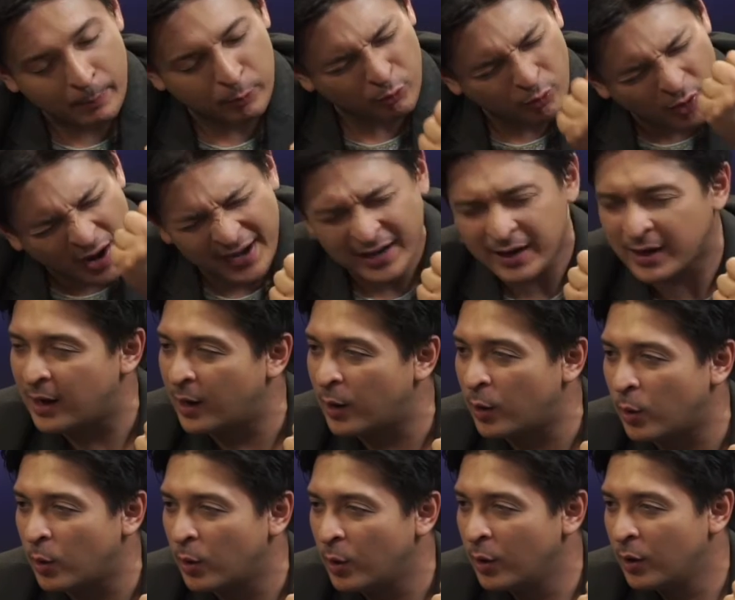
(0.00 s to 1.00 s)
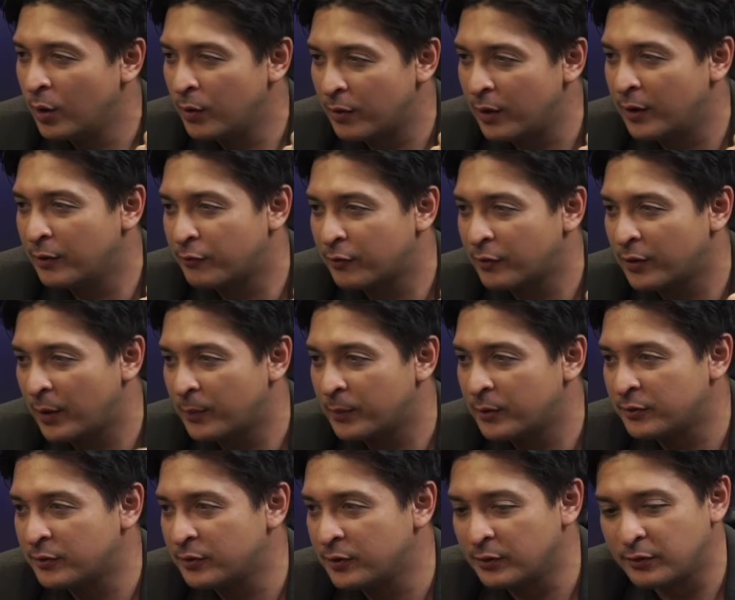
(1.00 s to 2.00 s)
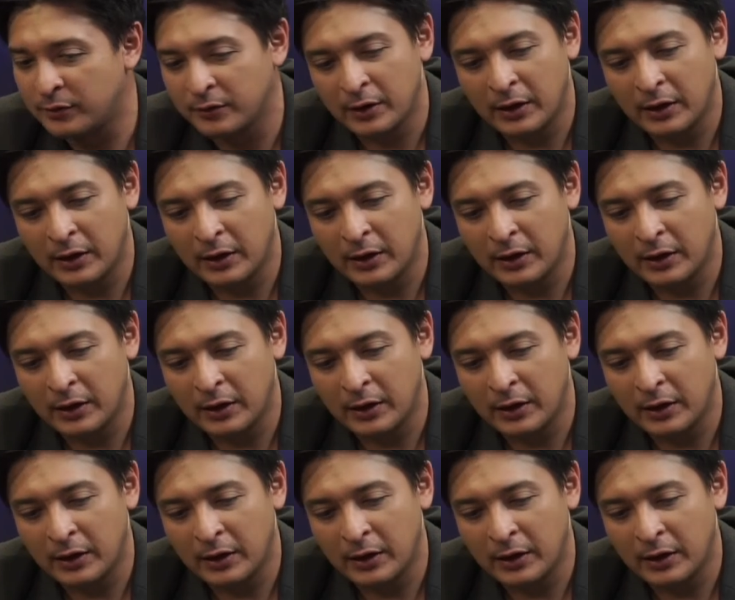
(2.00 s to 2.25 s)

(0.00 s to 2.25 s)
right now, right, for that business,